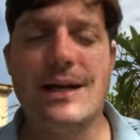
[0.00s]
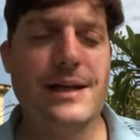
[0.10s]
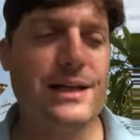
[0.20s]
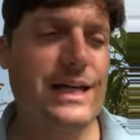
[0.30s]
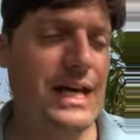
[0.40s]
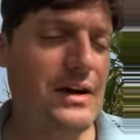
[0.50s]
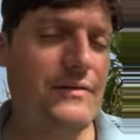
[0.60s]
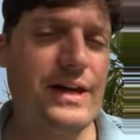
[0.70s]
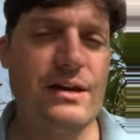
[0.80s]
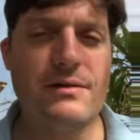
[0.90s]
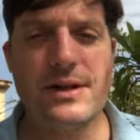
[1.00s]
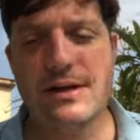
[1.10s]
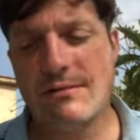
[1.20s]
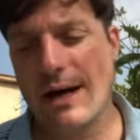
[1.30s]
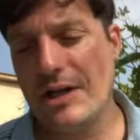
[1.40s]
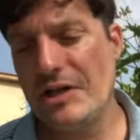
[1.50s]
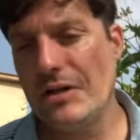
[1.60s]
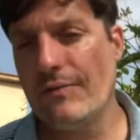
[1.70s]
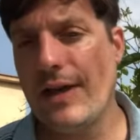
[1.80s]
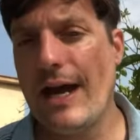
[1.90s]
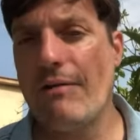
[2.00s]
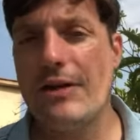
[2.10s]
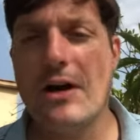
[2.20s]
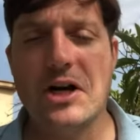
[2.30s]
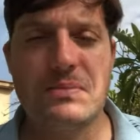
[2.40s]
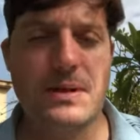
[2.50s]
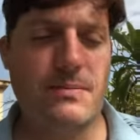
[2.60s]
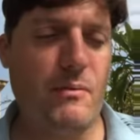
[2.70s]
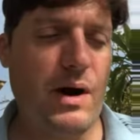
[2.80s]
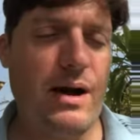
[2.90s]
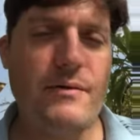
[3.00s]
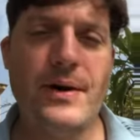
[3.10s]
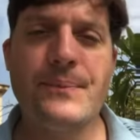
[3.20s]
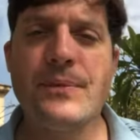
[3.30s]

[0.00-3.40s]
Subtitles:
like the king of here and the grand duke of there and the archbishop of wherever.